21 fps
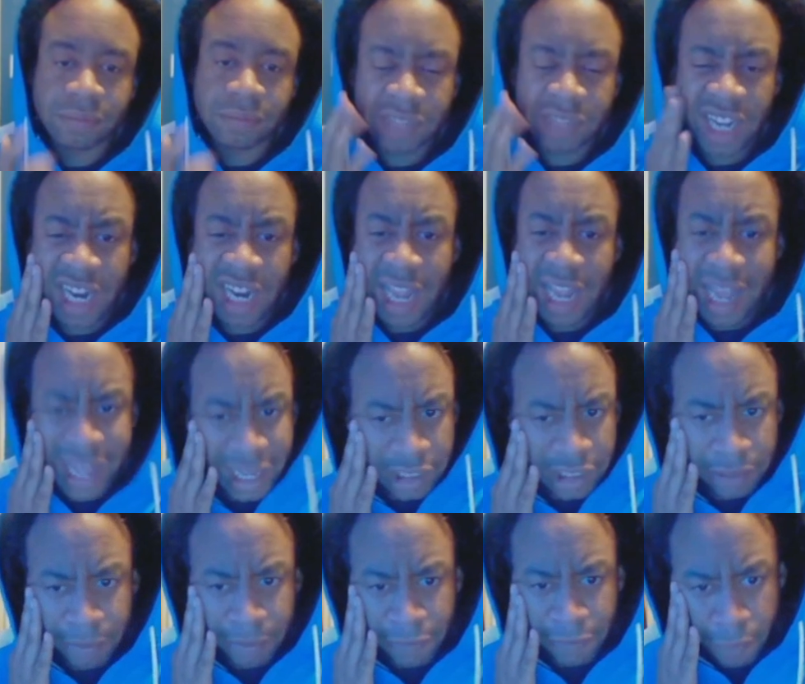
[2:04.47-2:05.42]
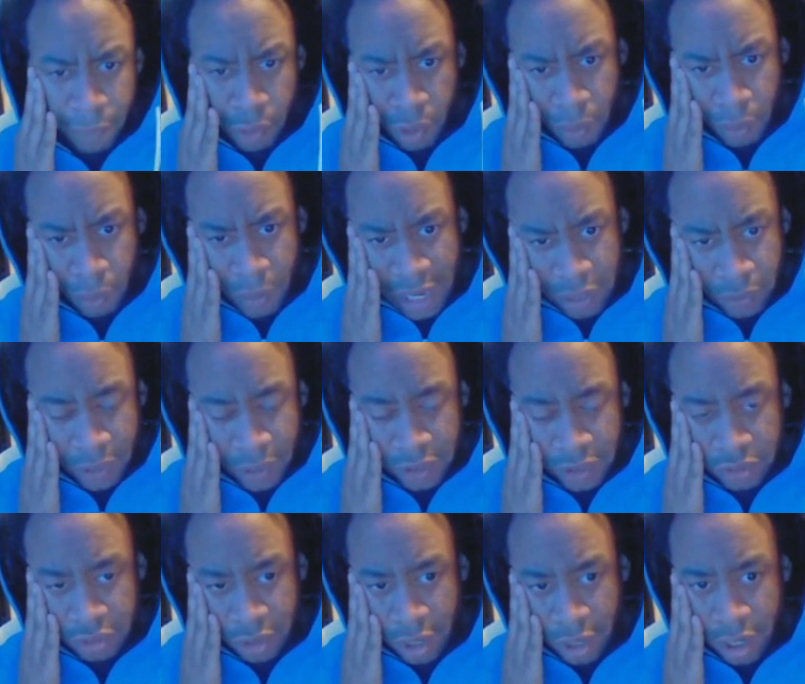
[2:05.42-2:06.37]
got asked before, why do I
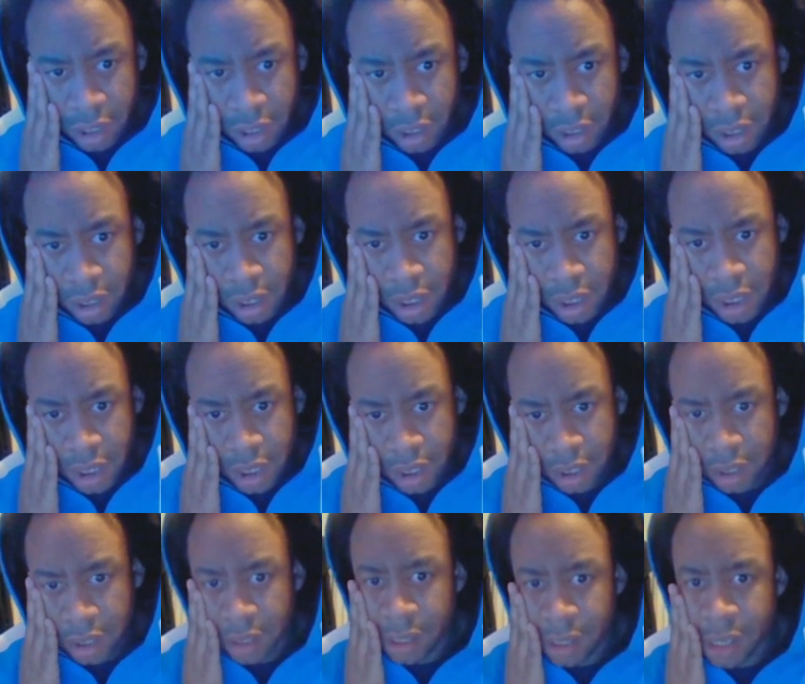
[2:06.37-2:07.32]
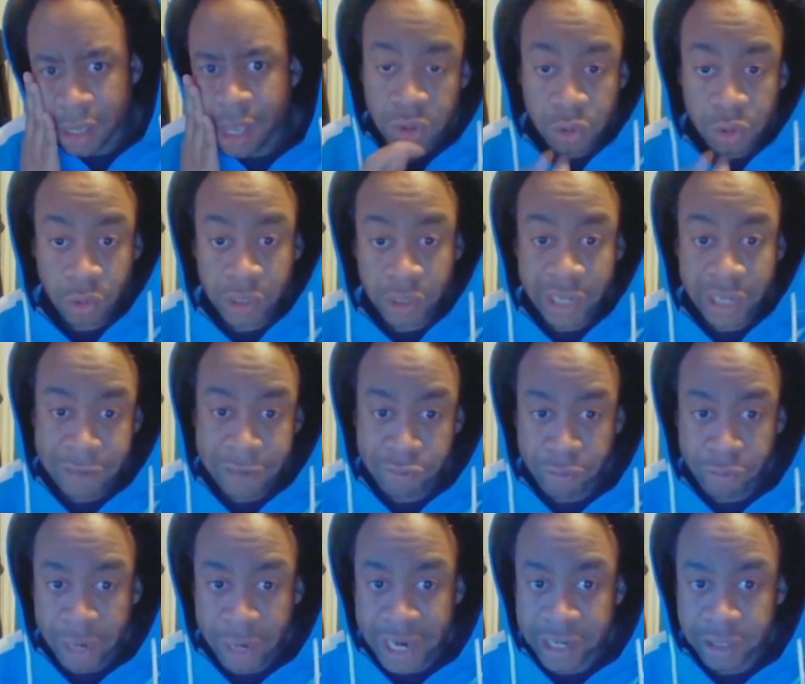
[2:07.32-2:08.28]
draw sort of like
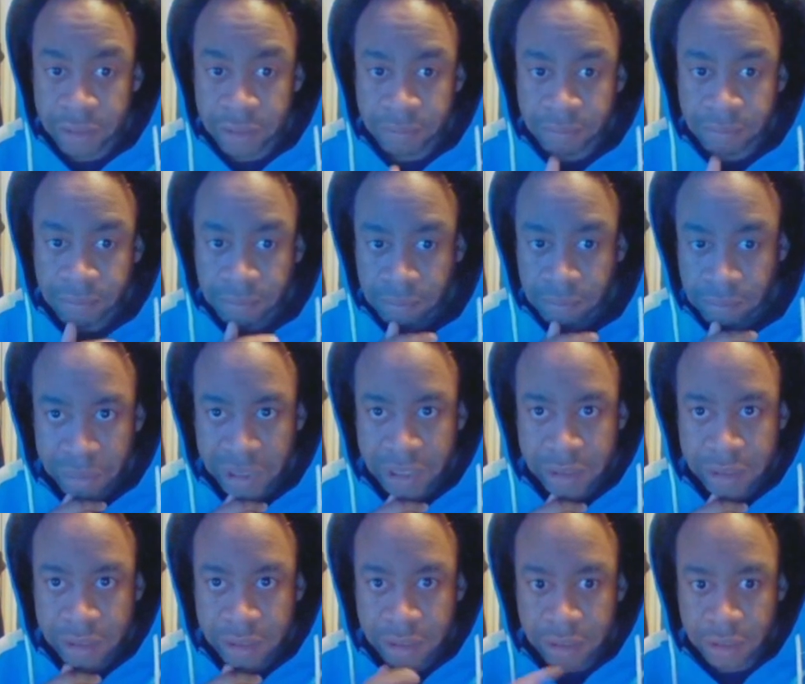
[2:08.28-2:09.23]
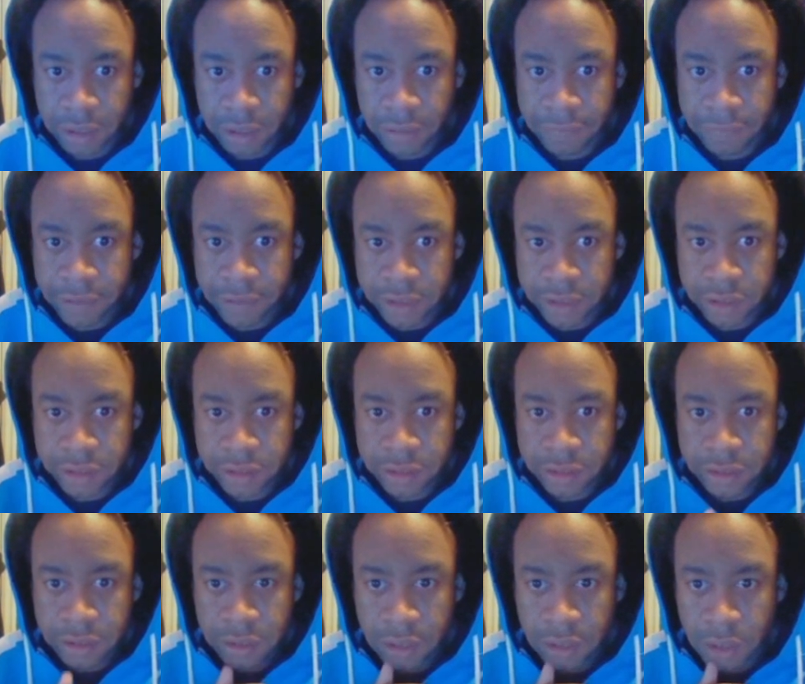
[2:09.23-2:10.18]
random pieces of his
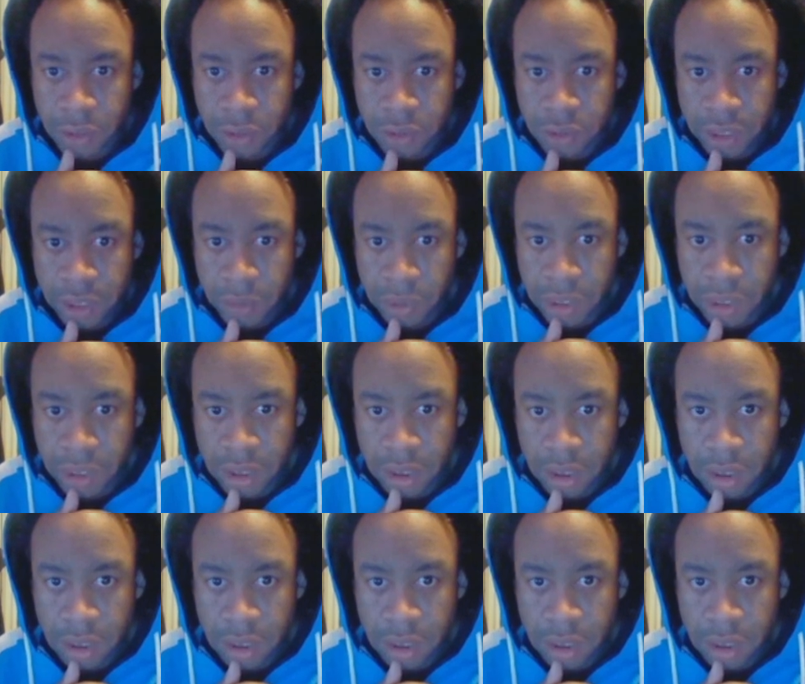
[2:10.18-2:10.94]
clothes I wear?